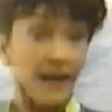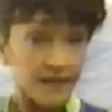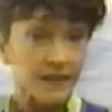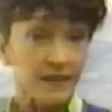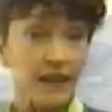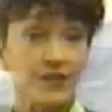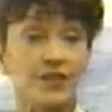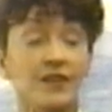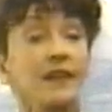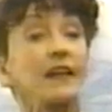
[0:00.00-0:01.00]

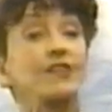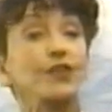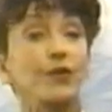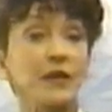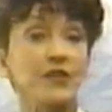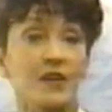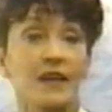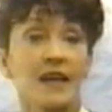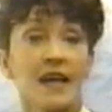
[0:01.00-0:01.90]
exhalation, and excretion.